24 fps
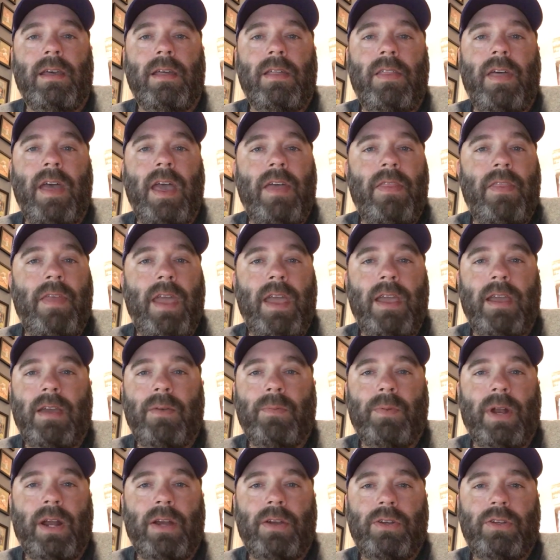Then they,
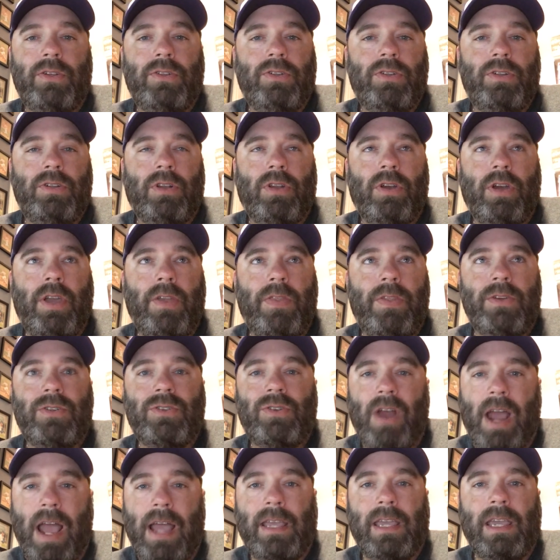when I look at the
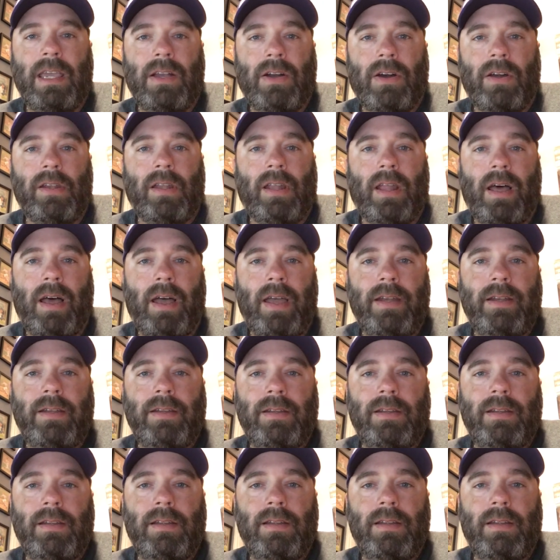tracking online,
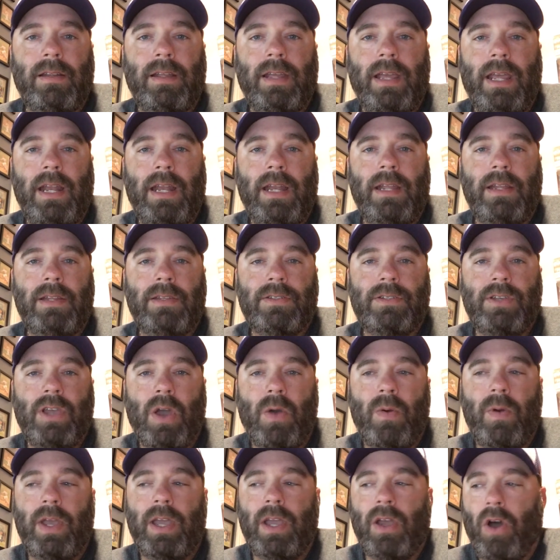it is
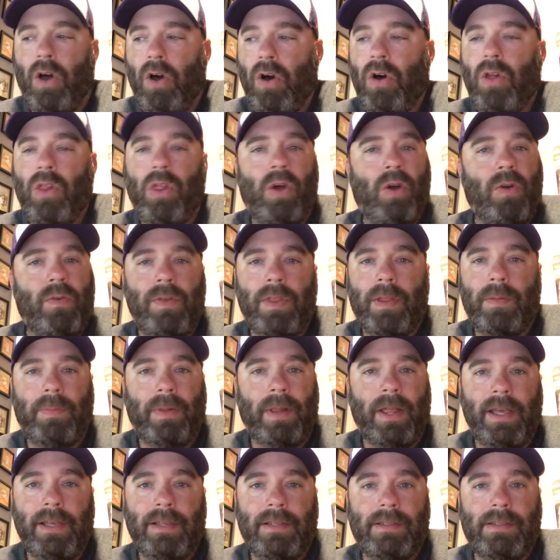going all over the
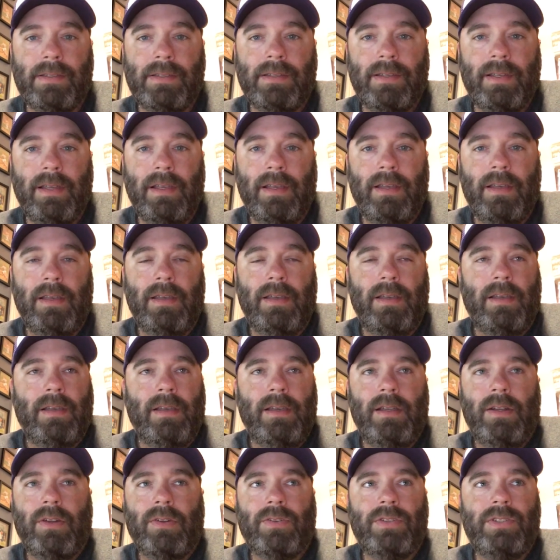place.
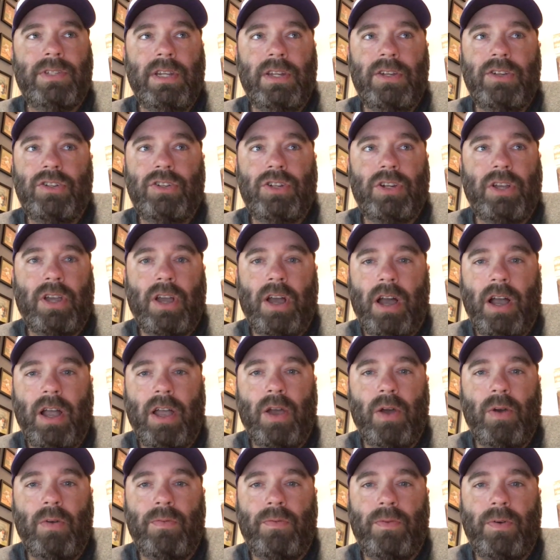It'll sit in
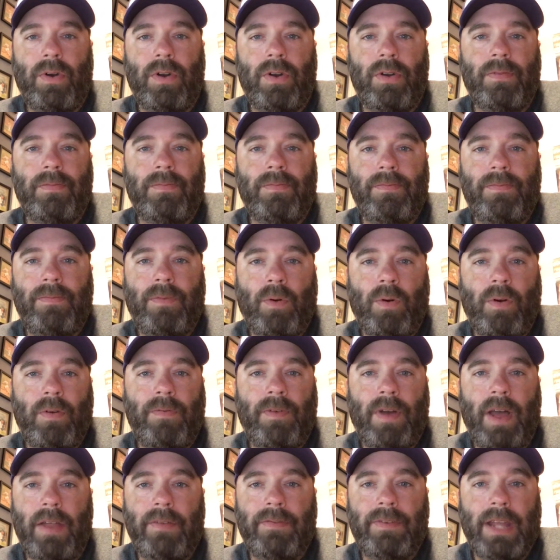Chicago for four or
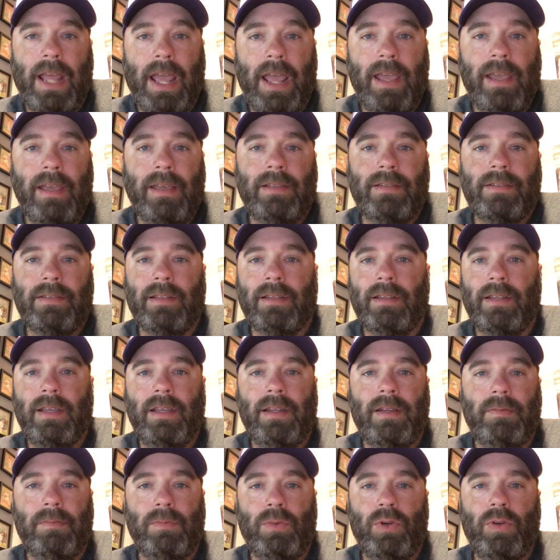five days and
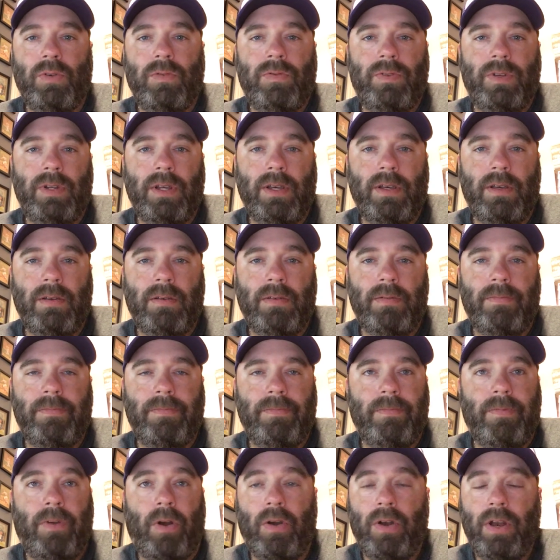then move to
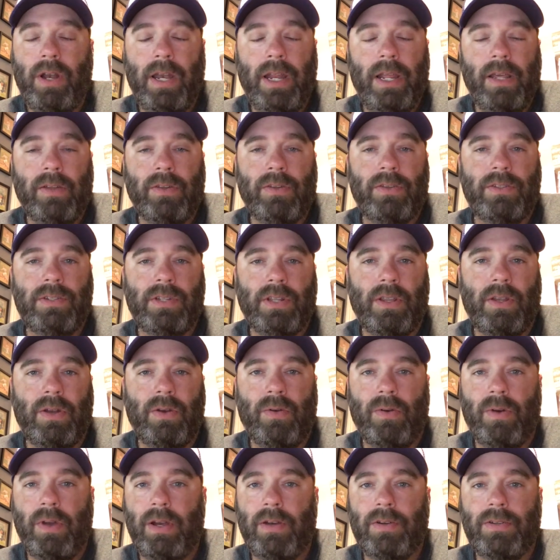Vernon Hills,
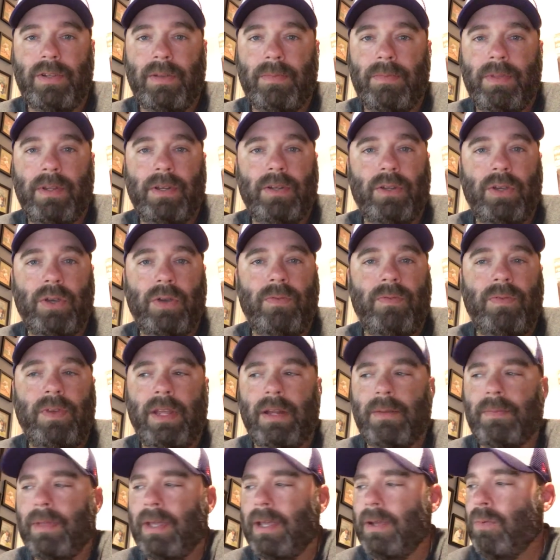Illinois, or something goofy.
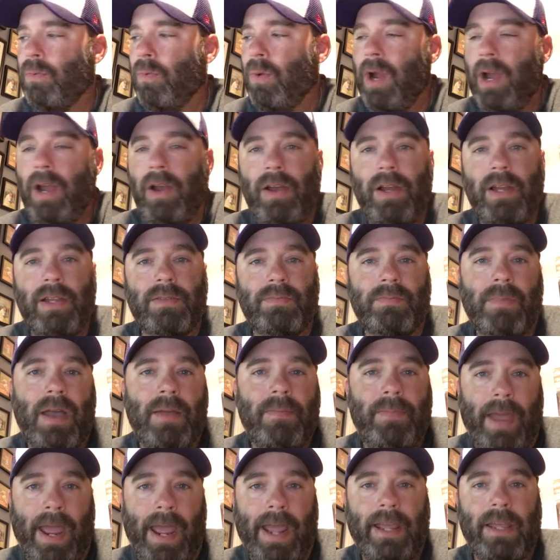I'm like, where is my
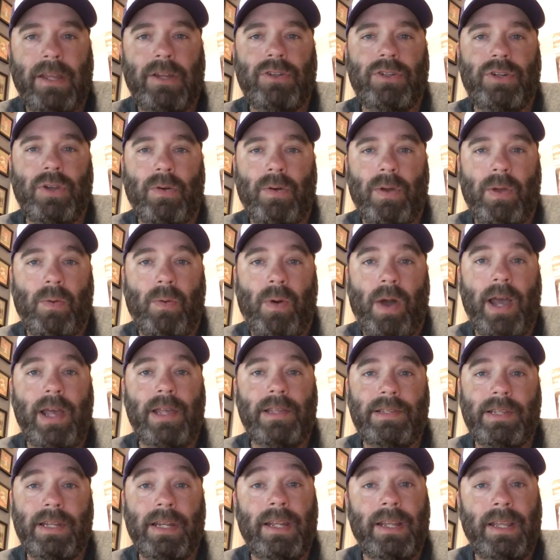package going? Why
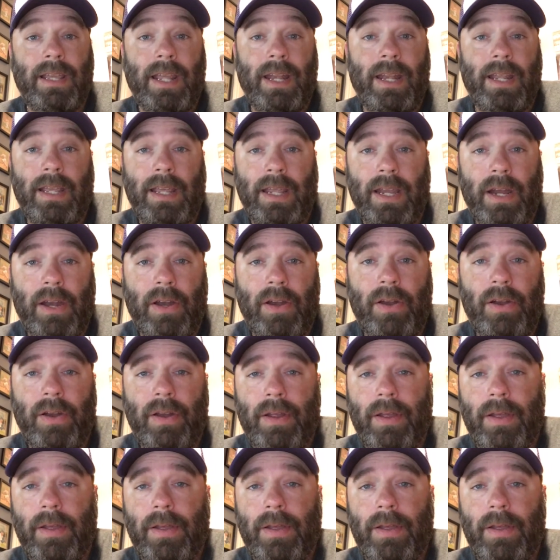isn't it getting here?